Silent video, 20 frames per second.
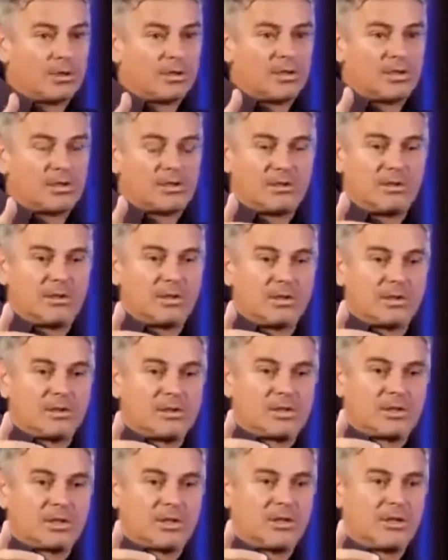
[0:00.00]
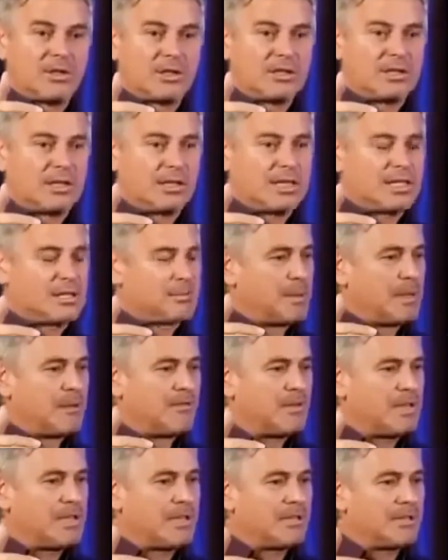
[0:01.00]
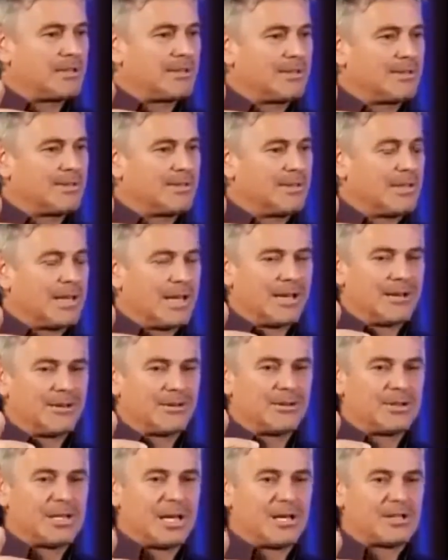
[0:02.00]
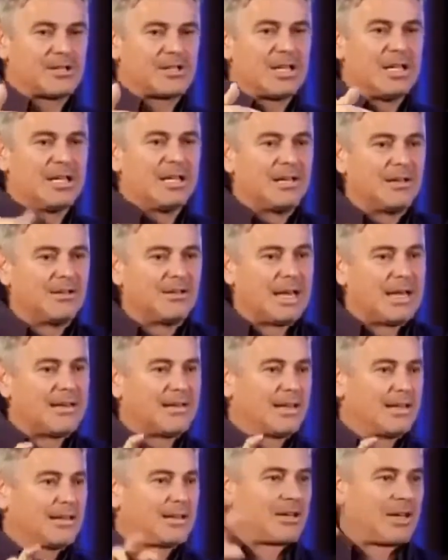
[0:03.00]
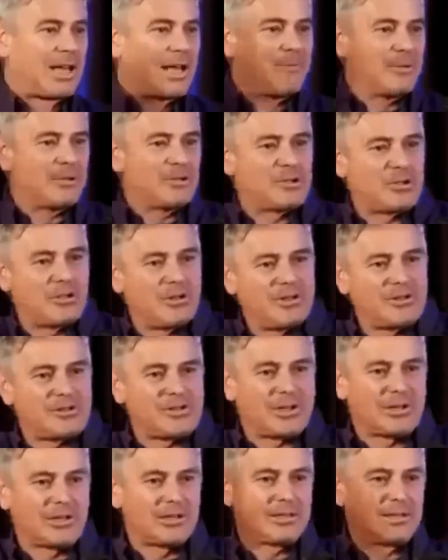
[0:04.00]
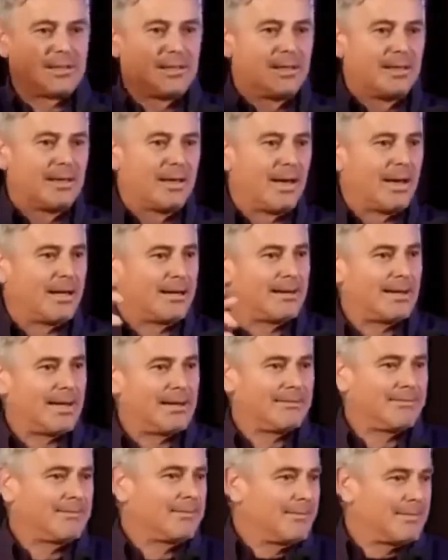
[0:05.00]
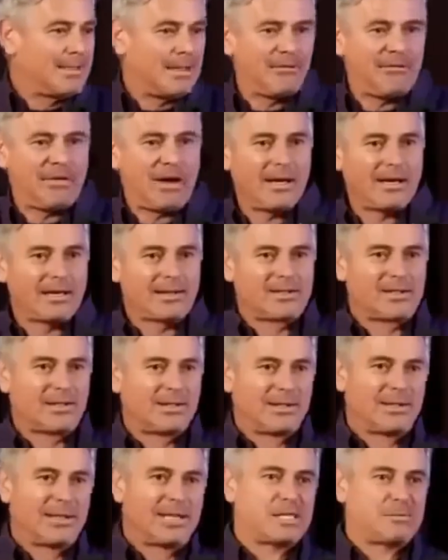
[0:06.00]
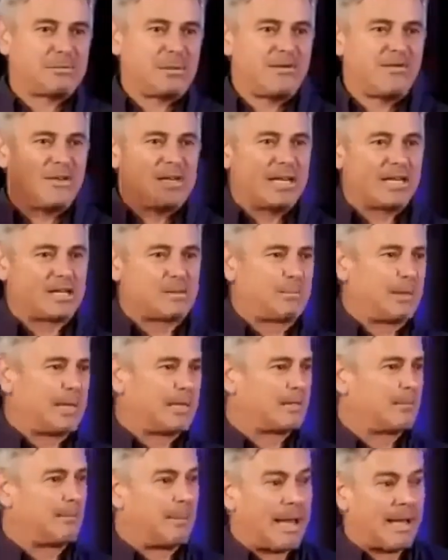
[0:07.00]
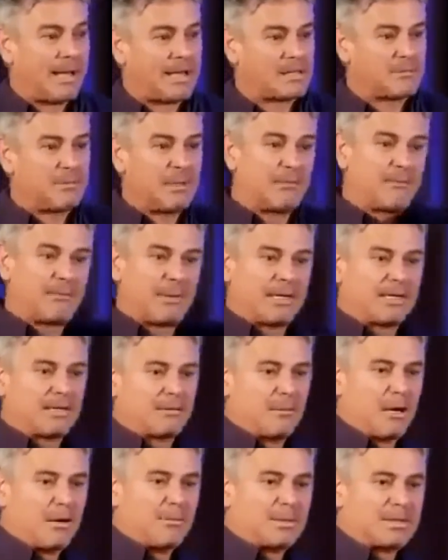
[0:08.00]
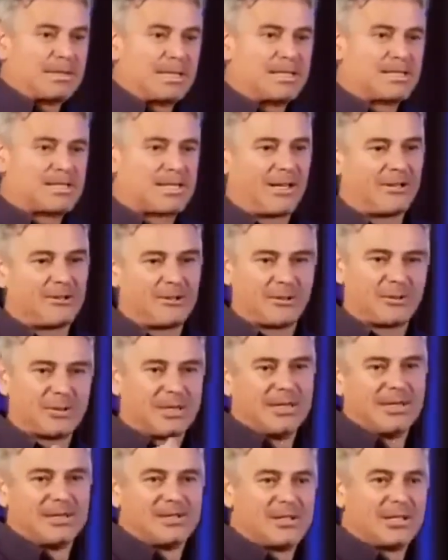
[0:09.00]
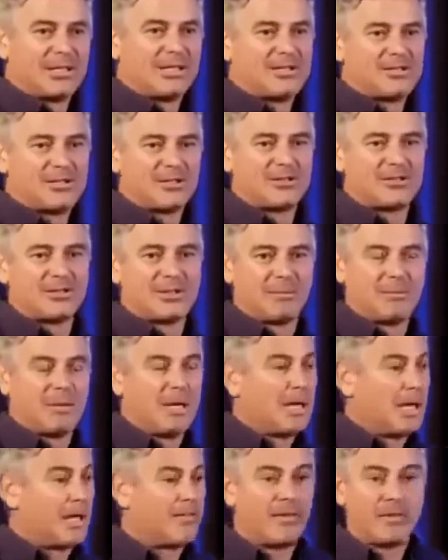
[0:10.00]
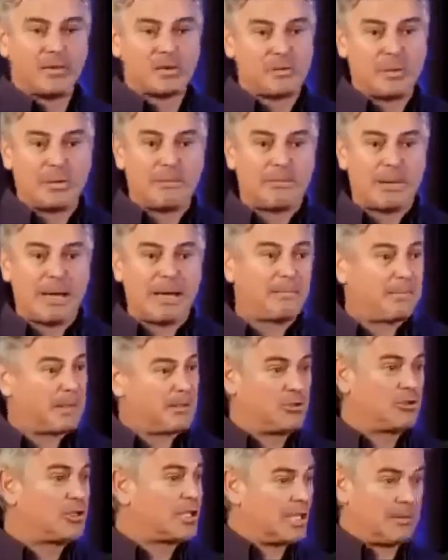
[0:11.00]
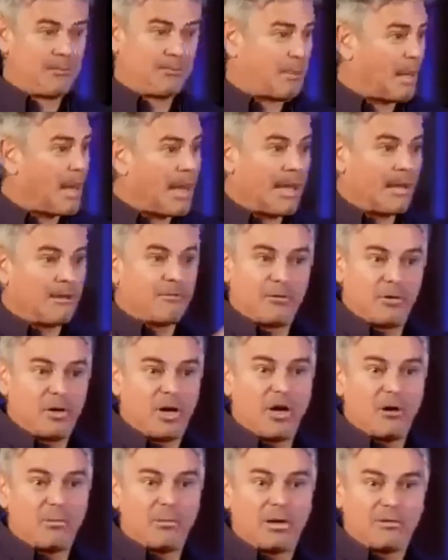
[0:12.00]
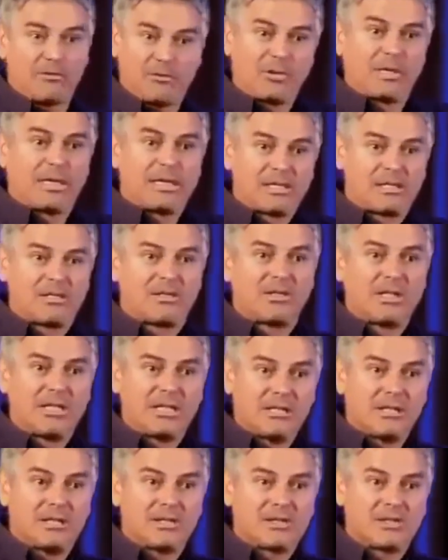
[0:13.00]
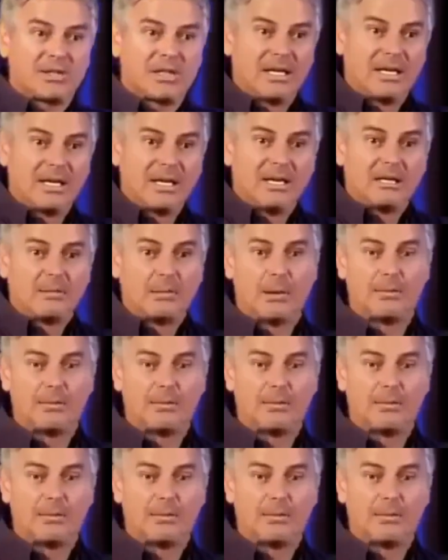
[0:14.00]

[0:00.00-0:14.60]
What the SPV does, they then claim insurance on it, and they file it. So the SPV gets paid, the bank has been paid the moment they sell your signature to them. Everyone's been paid, but you keep paying for your home loan for the next 30 years.